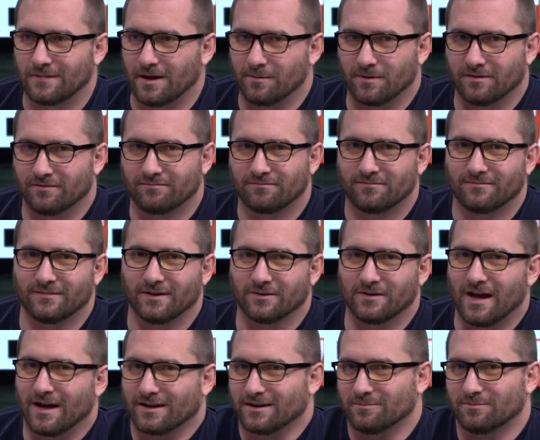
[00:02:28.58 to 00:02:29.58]
I mean, they're
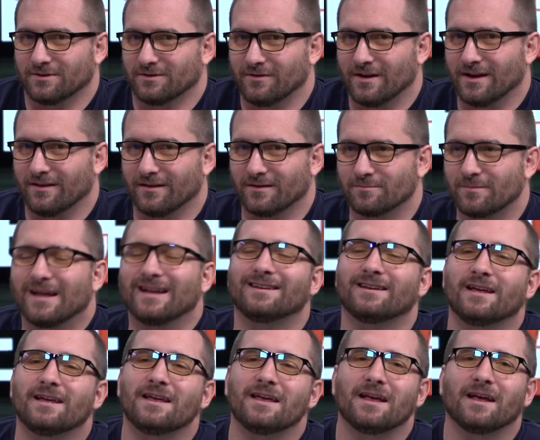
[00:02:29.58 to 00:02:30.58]
not going to believe anything.
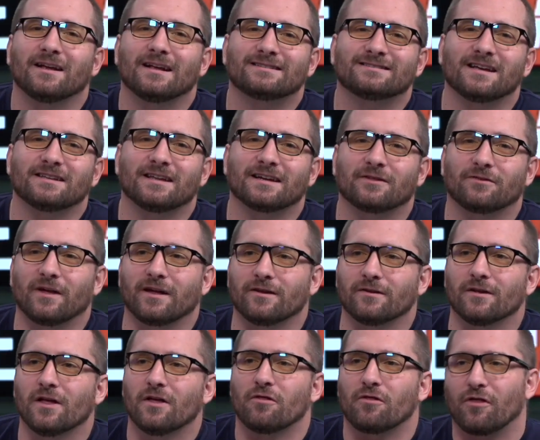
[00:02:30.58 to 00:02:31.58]
And it's not like
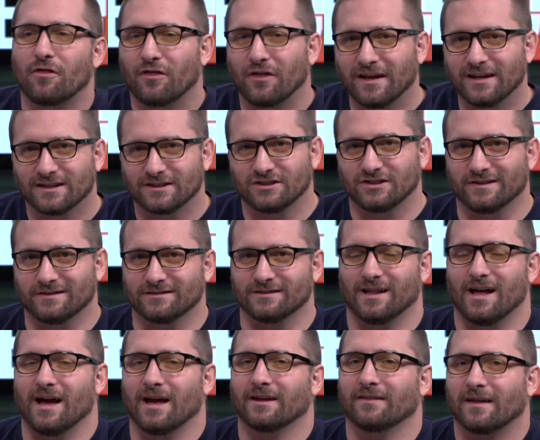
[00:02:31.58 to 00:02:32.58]
they think she's
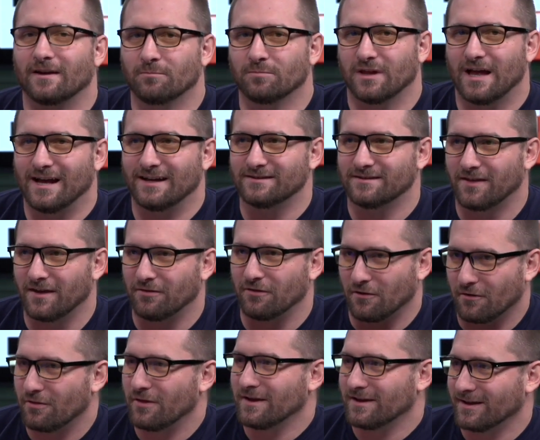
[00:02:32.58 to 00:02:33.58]
lying. That implies that
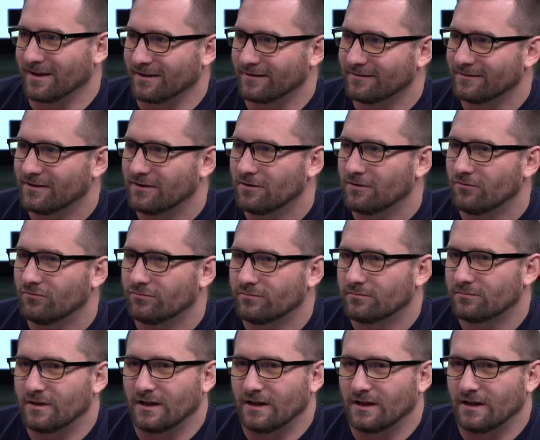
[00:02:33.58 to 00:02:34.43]
they're thinking. Mm -hmm.